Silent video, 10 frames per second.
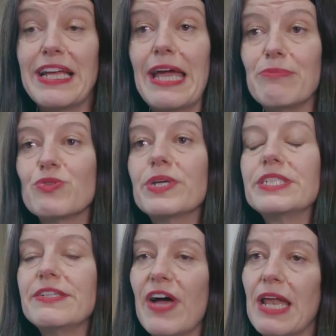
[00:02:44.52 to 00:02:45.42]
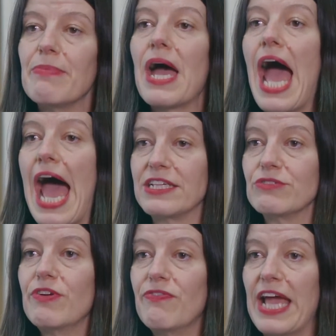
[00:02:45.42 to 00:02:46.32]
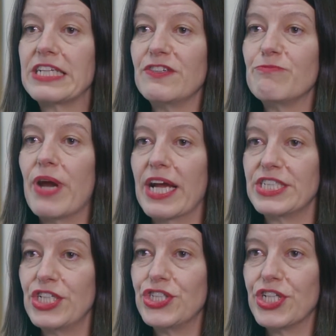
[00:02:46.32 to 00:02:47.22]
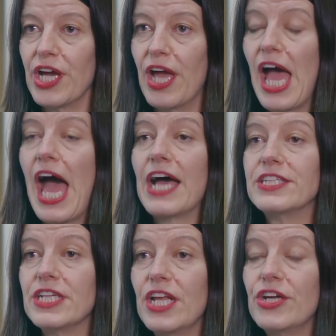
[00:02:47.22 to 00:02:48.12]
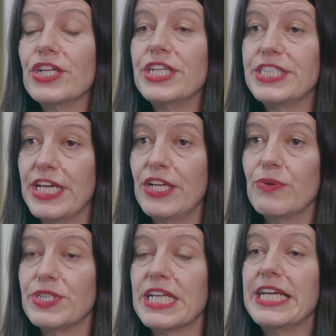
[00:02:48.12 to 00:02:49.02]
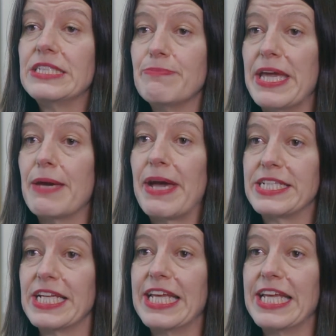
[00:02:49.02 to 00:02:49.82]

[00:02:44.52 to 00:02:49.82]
enables one to develop as a reflective practitioner and to learn continuously to be a better